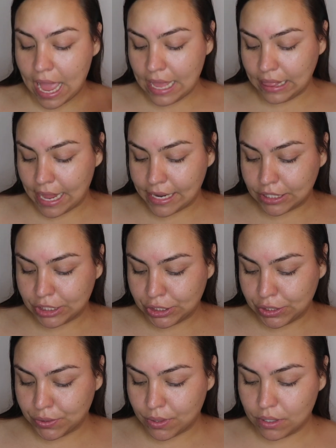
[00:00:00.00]
I like
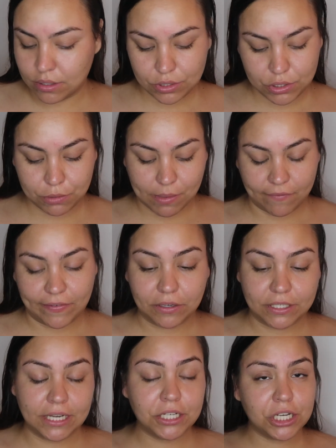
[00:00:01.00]
to do my
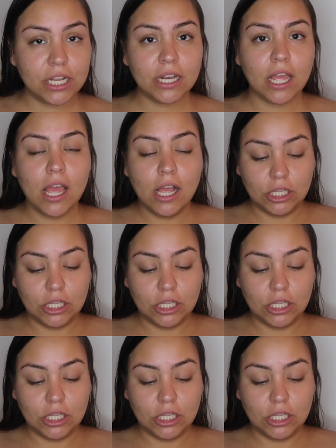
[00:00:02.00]
foundation.